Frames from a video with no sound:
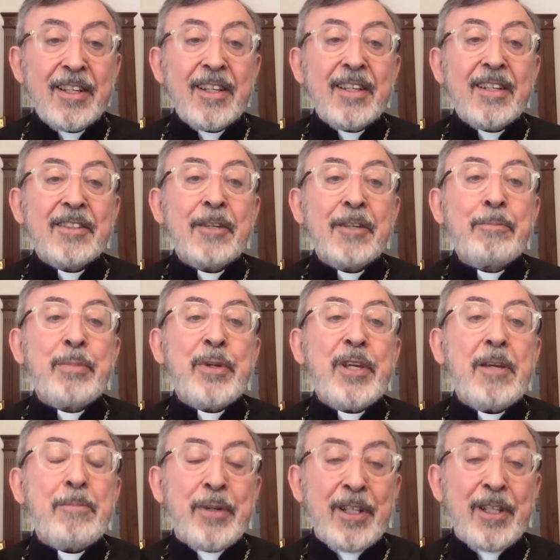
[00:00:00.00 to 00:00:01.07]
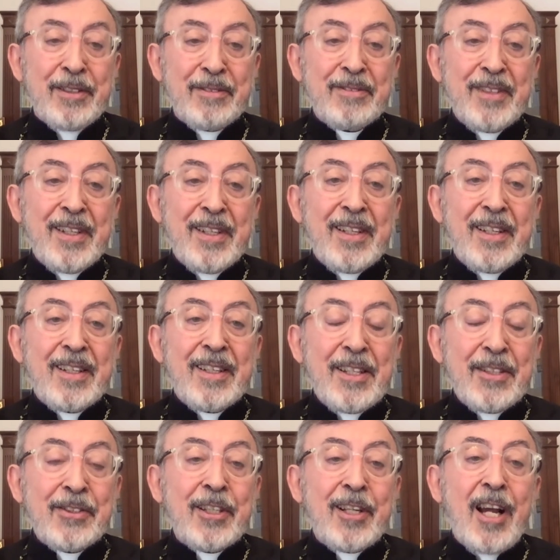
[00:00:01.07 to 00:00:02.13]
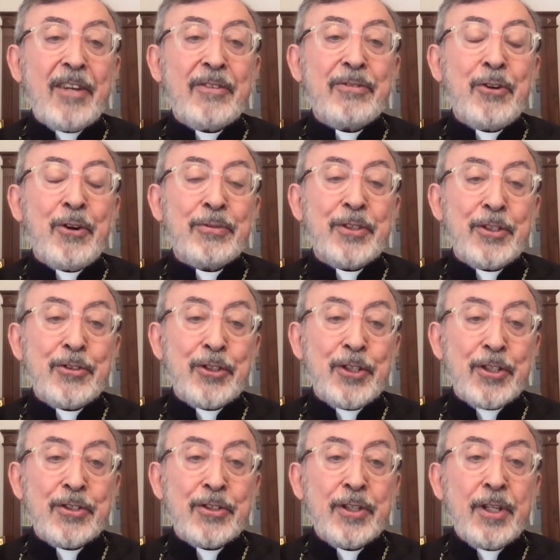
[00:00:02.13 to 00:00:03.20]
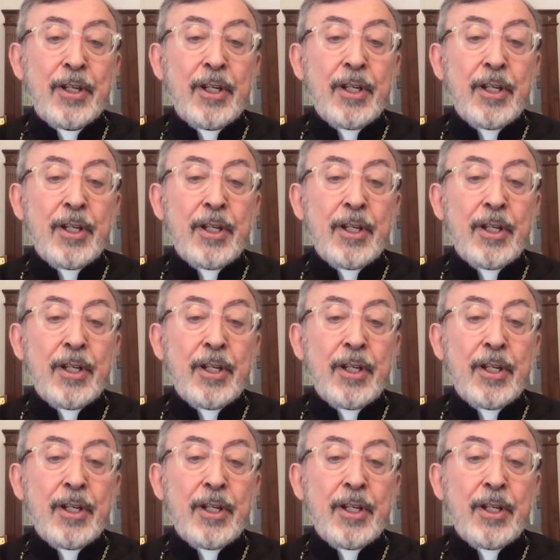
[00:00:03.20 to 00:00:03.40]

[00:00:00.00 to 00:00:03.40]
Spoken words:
the people in the life of the church.